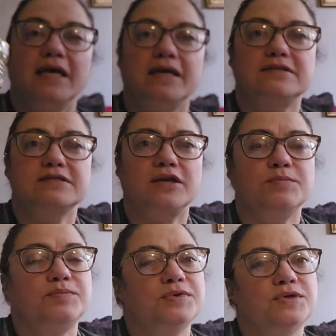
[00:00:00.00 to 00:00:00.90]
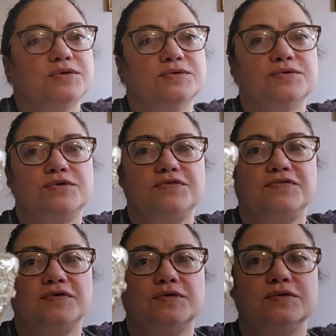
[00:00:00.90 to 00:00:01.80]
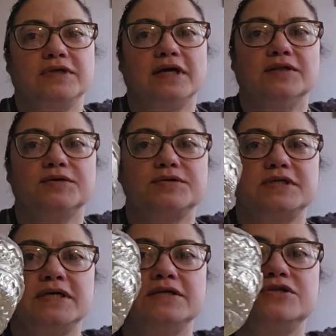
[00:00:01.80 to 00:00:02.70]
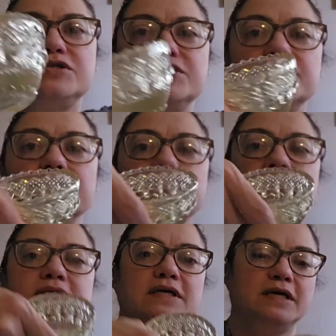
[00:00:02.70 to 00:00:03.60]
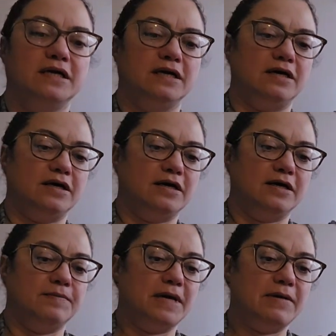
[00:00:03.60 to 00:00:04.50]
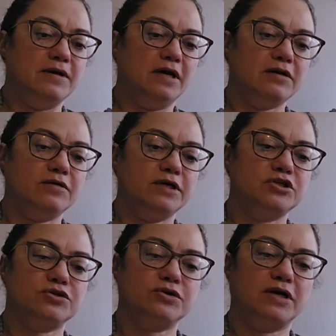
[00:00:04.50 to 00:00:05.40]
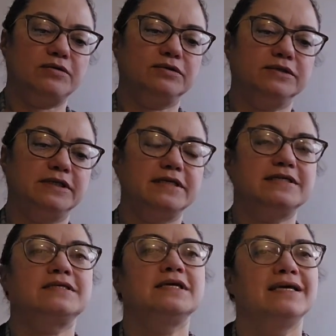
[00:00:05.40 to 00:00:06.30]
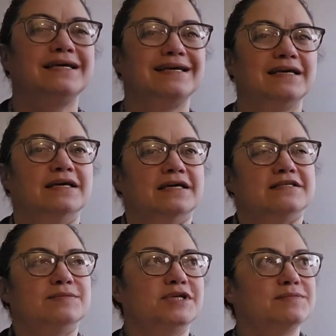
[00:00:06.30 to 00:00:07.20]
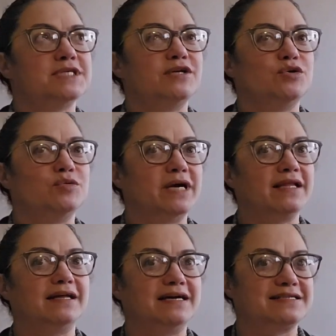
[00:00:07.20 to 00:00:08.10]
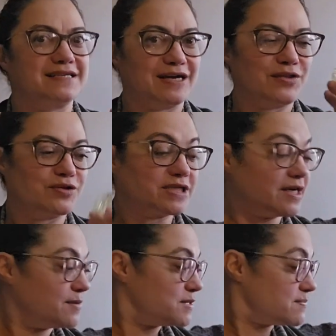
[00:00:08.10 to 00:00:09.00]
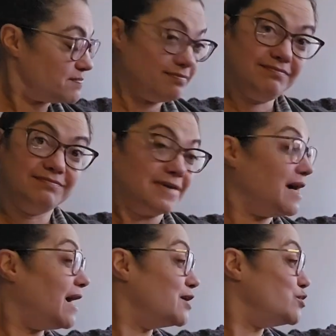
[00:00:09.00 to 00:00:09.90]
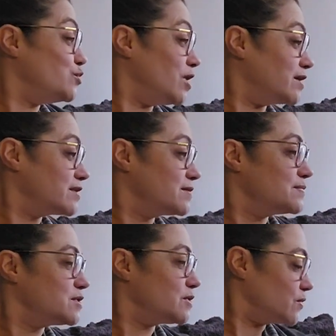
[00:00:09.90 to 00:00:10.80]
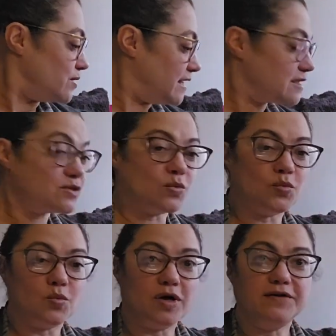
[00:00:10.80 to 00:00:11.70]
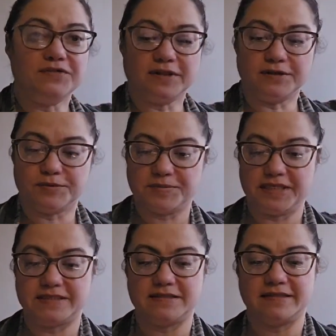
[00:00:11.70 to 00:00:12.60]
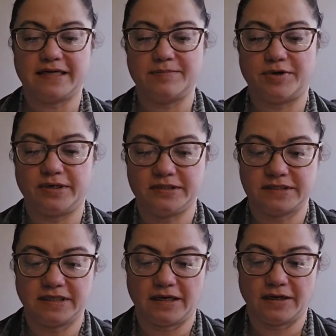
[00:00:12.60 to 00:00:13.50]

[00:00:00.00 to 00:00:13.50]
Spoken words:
It's got a beautiful yellow tinge to it. Not quite sure how old it is. Sometimes I know my glass, other times I do not. So that's one of the little pieces that I bought.